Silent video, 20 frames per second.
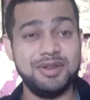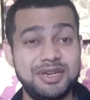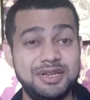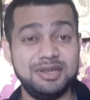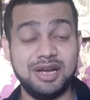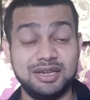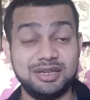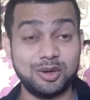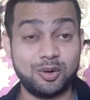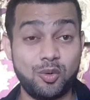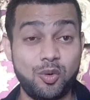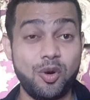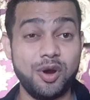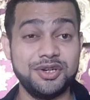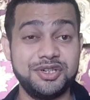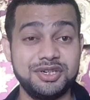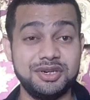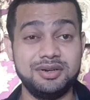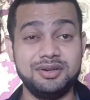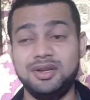other
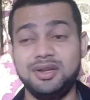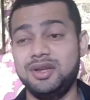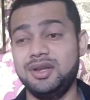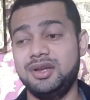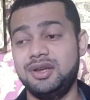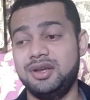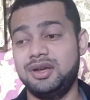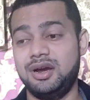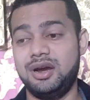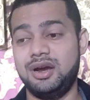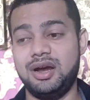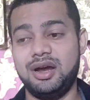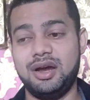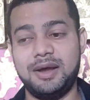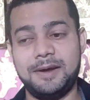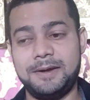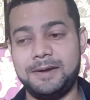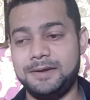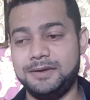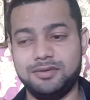question,
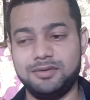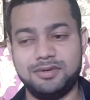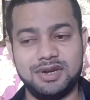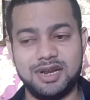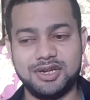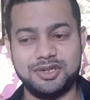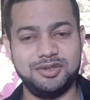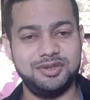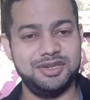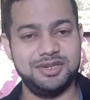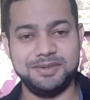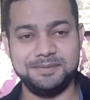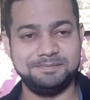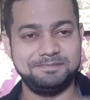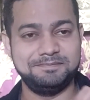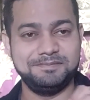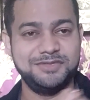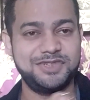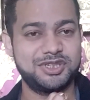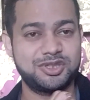you can actually
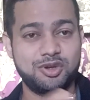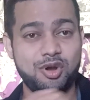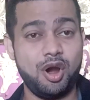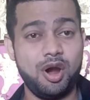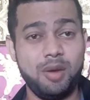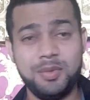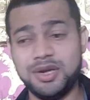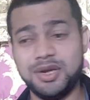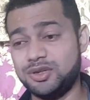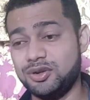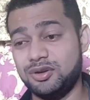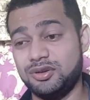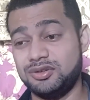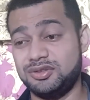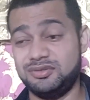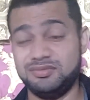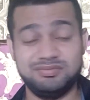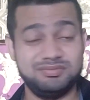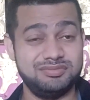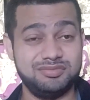just comment or
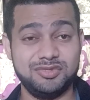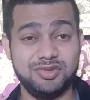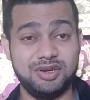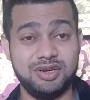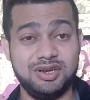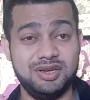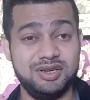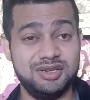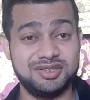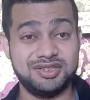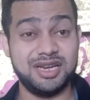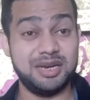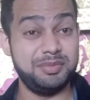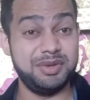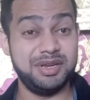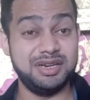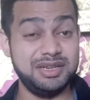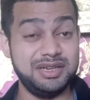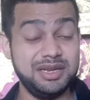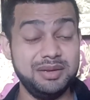send me
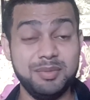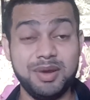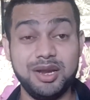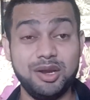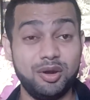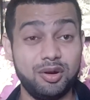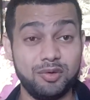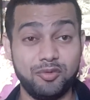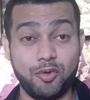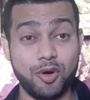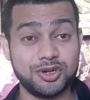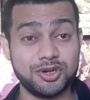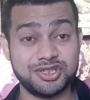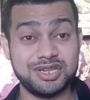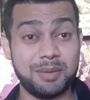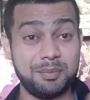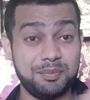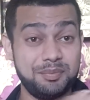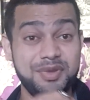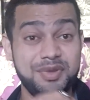an email or
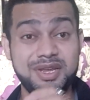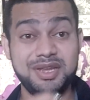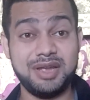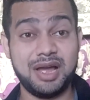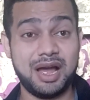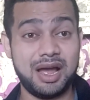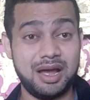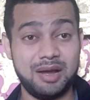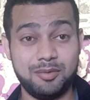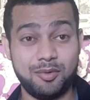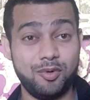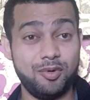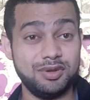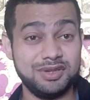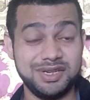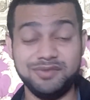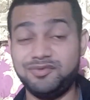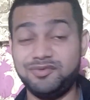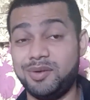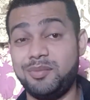WhatsApp me. I have all the
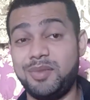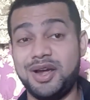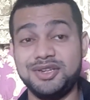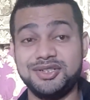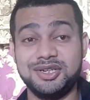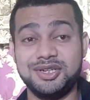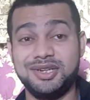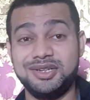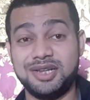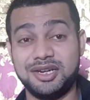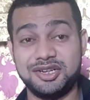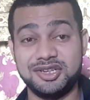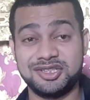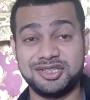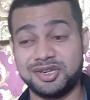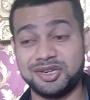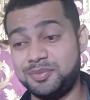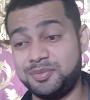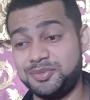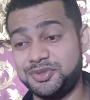information in the
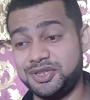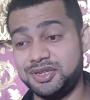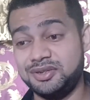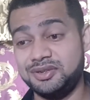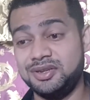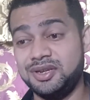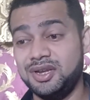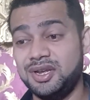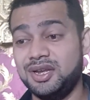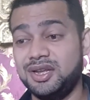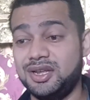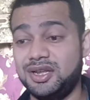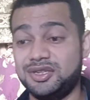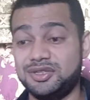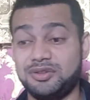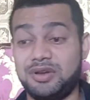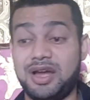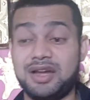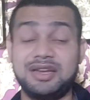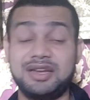description,
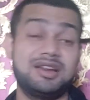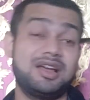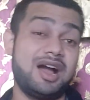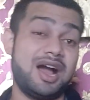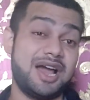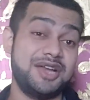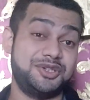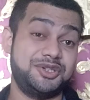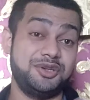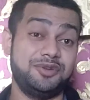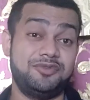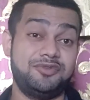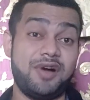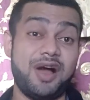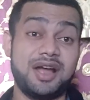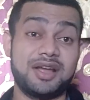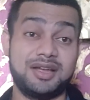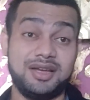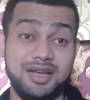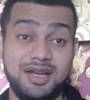so I can guide you if I can,